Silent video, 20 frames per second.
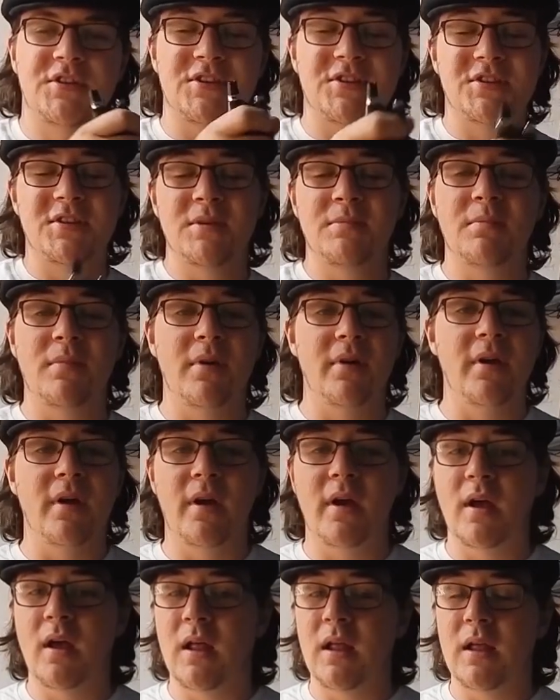system,
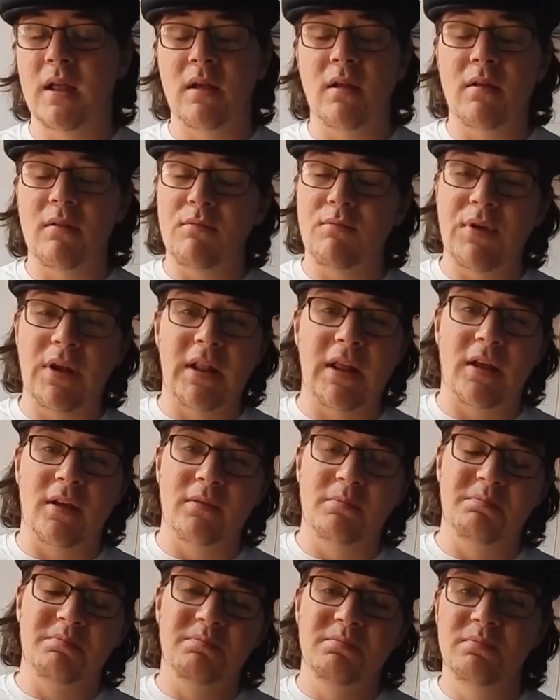really